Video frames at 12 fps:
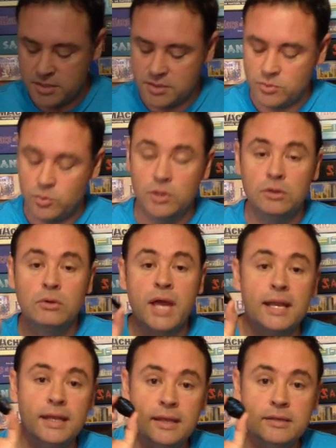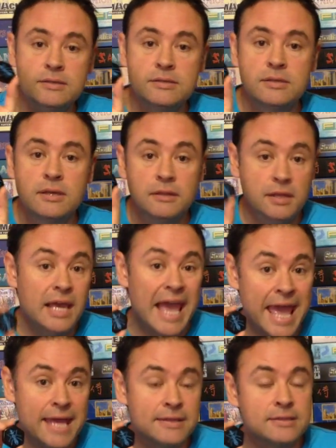piece we'll look at is the
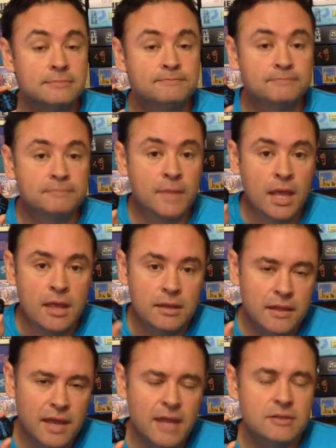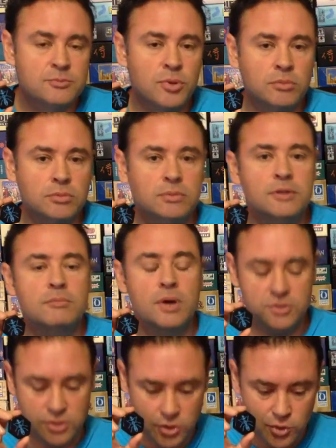ant. Now the ant's probably the
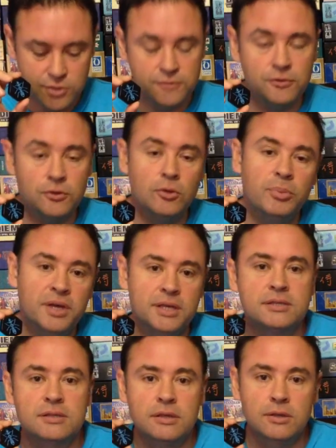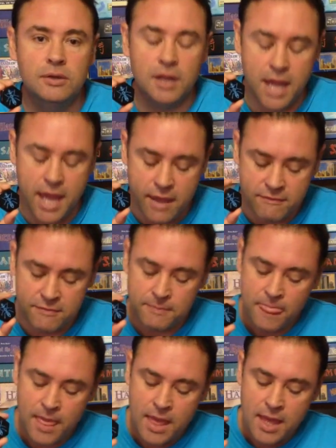most useful piece that you can have.
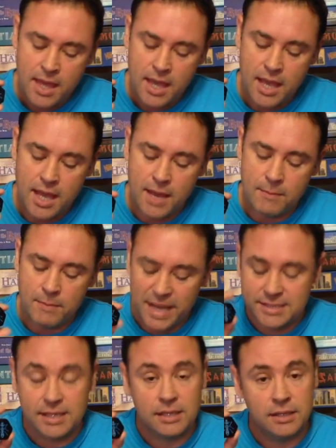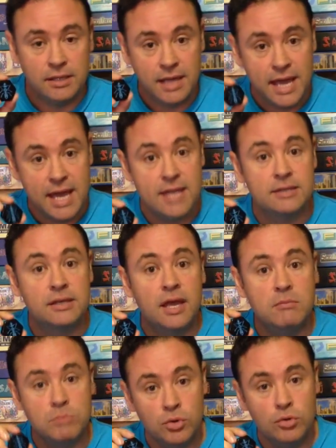Basically the ant
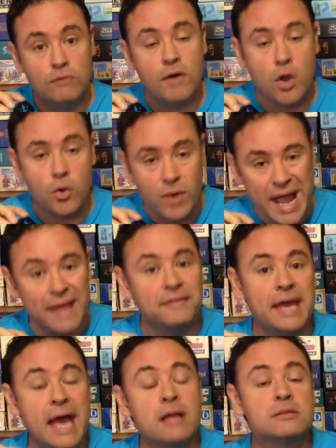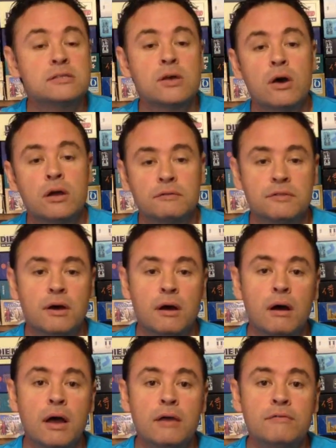can move around the outside of the
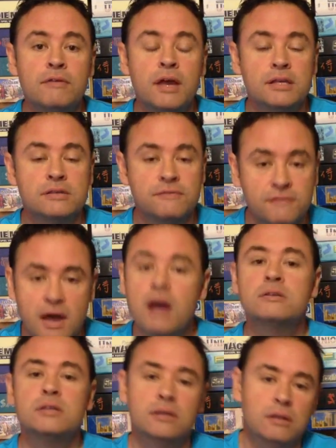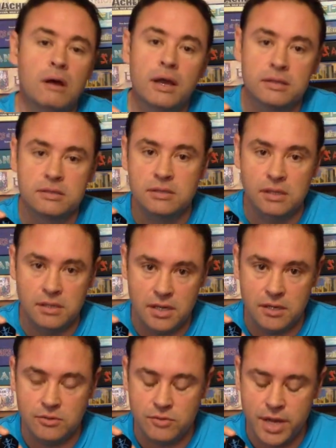hive as far as he likes in
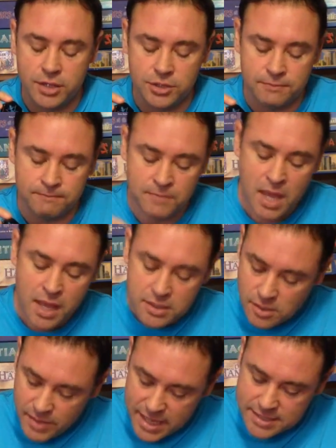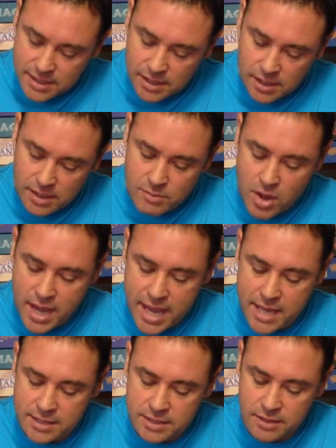any direction. So basically my
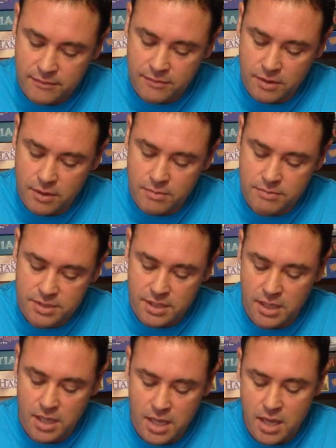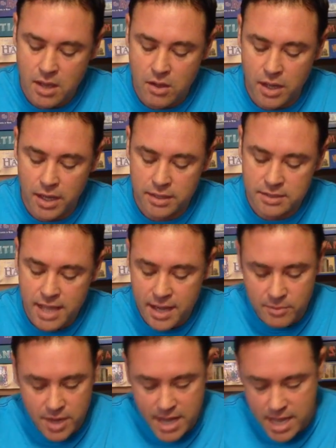ant, if I'm sitting here, I can
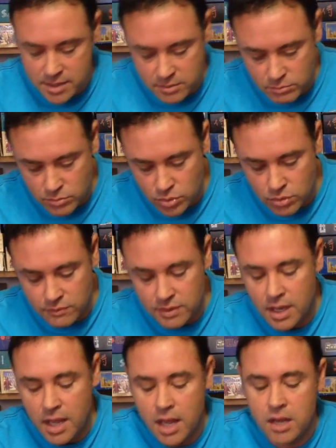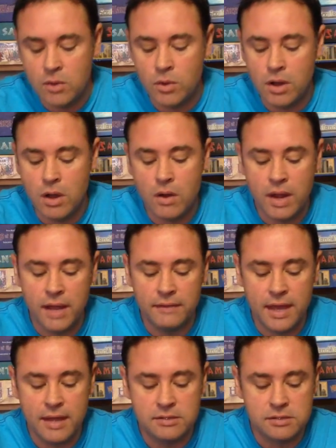take my ant and move it anywhere
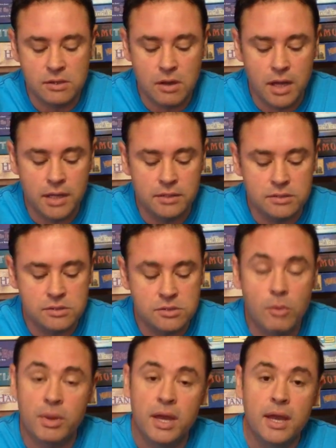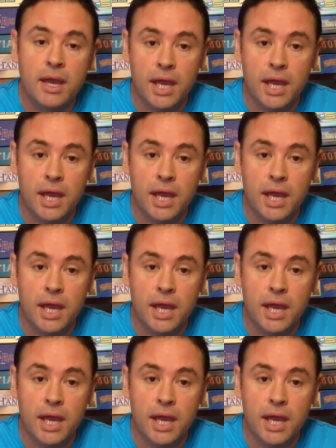around the outside and stop